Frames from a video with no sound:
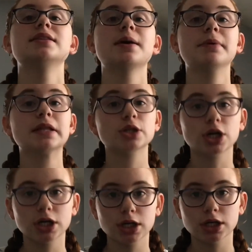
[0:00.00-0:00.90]
they may
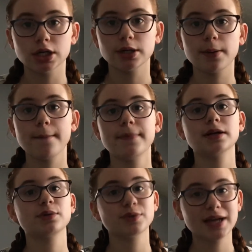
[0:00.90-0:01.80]
look good,
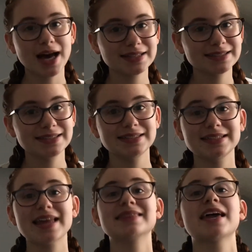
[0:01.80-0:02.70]
but in
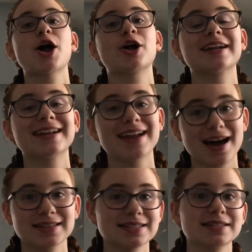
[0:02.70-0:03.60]
reality, they are
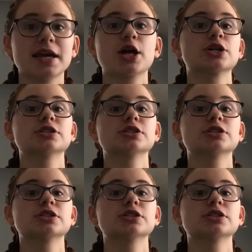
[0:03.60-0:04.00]
not. They are